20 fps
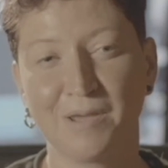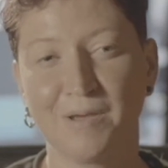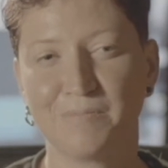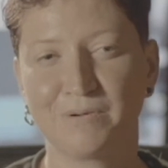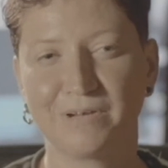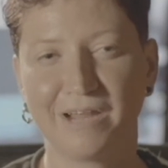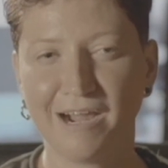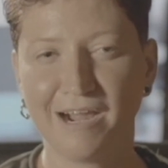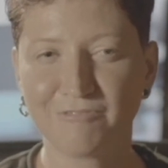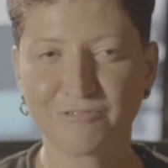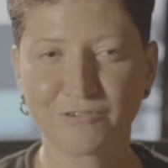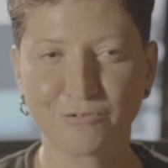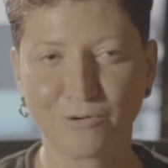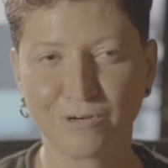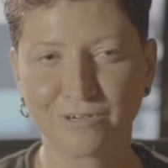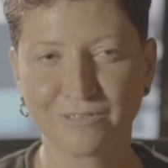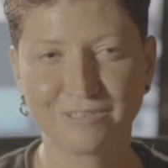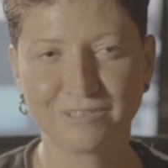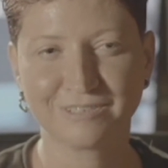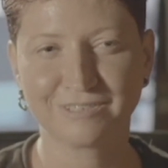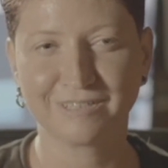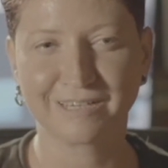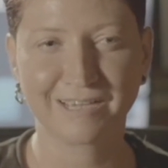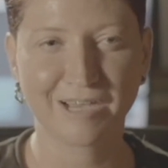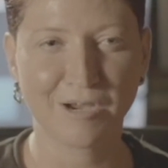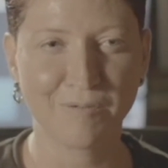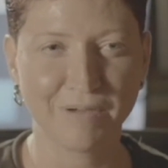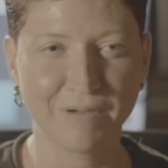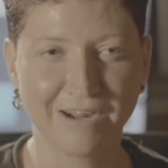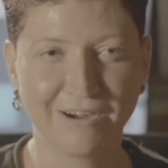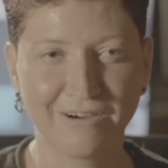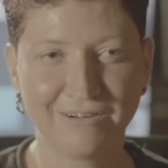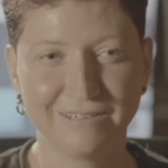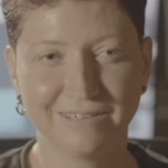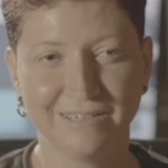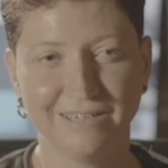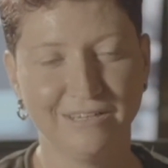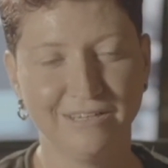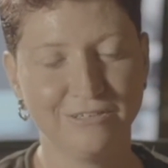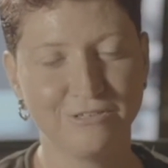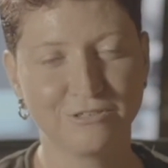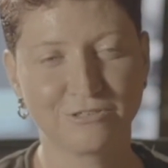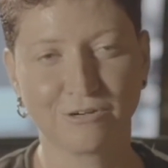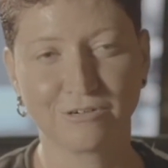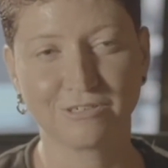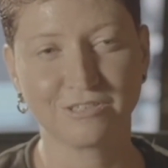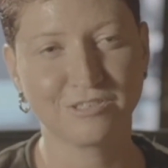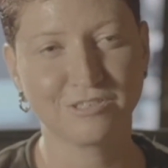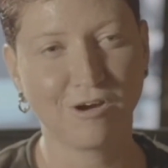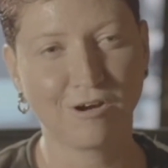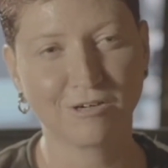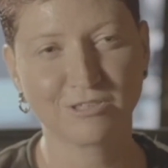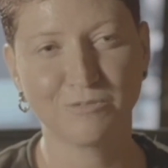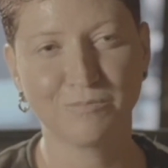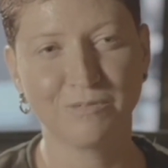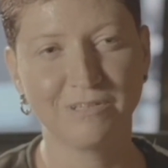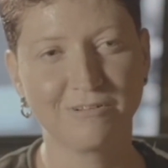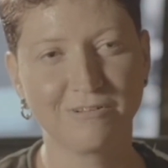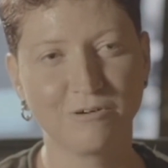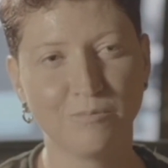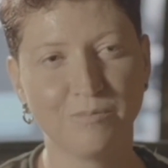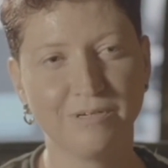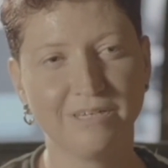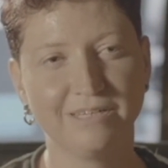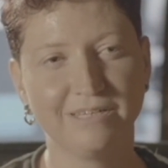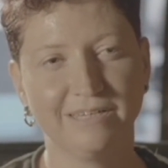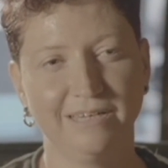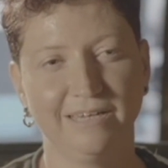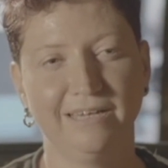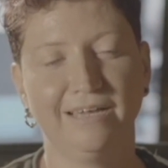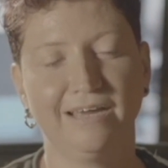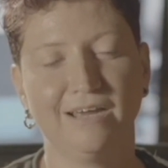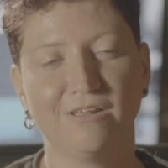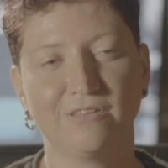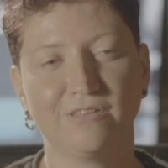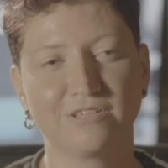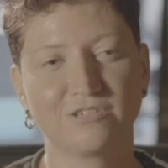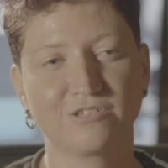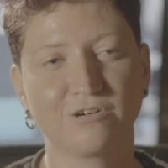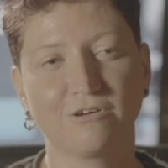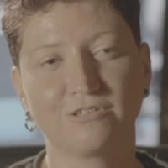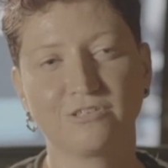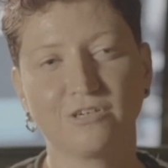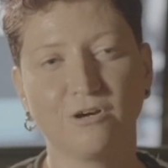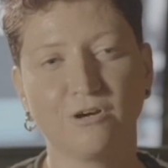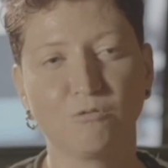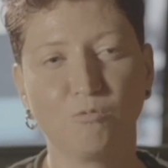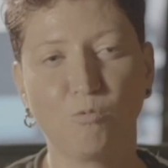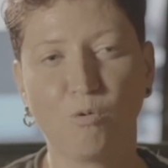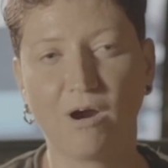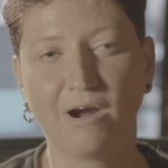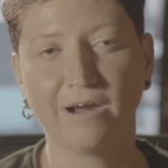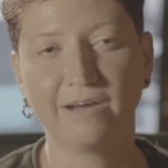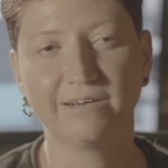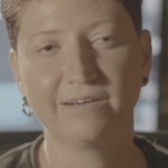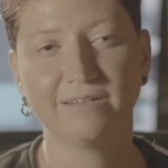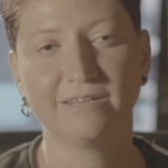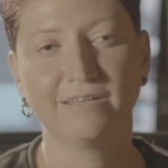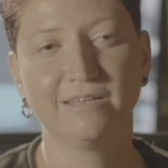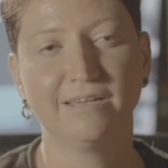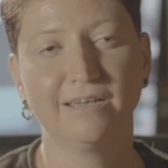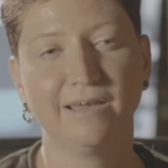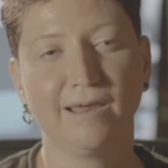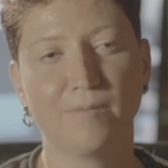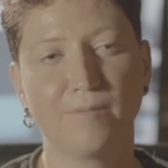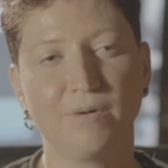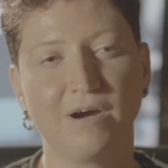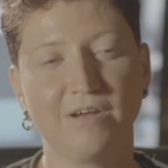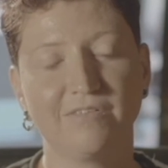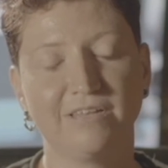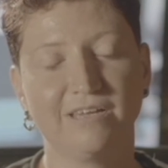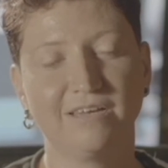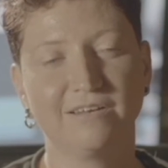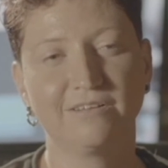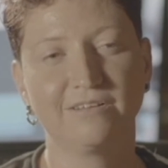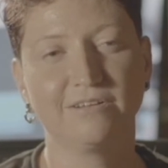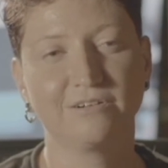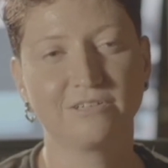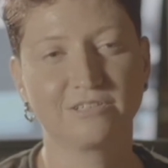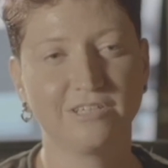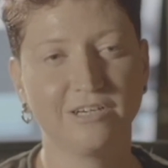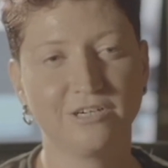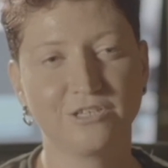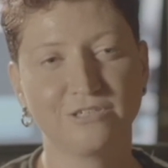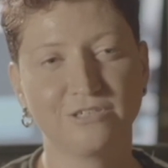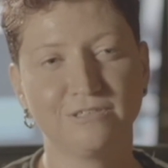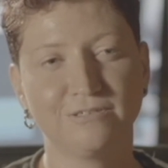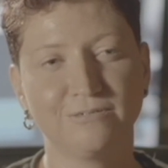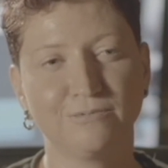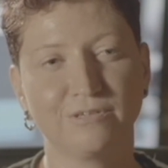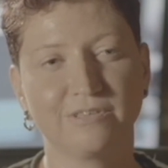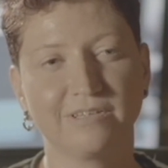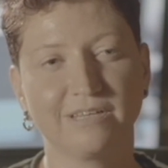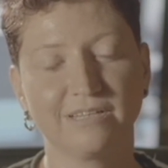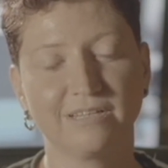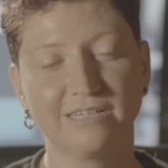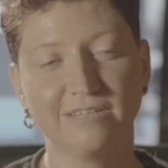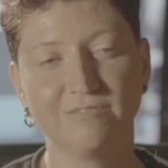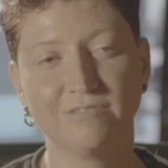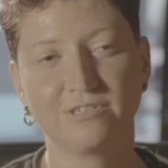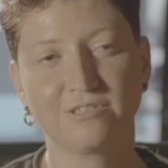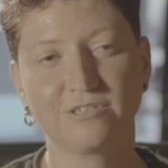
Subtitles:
But afterwards, they come out, you start to talk to them a little bit, and they start to unwind. And by the end of their session, when they leave the